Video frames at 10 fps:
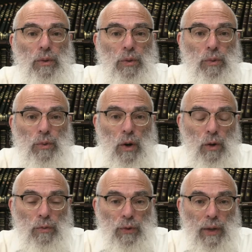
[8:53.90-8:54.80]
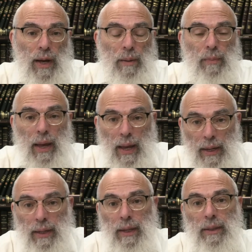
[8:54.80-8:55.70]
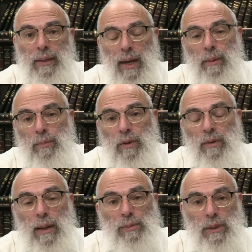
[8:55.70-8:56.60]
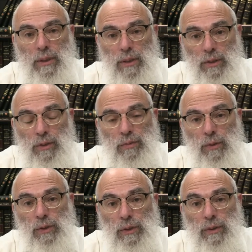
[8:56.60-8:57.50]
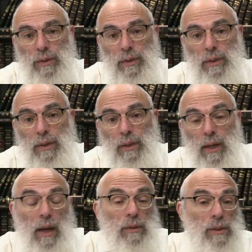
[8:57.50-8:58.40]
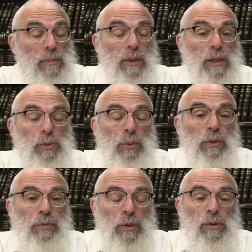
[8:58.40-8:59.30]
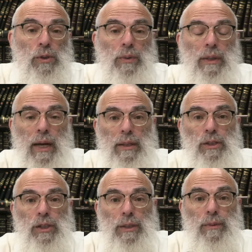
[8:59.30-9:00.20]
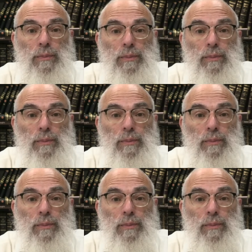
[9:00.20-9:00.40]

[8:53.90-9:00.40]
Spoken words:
to overcome any type of obstacle in the future, and sometimes we refuse to acknowledge it.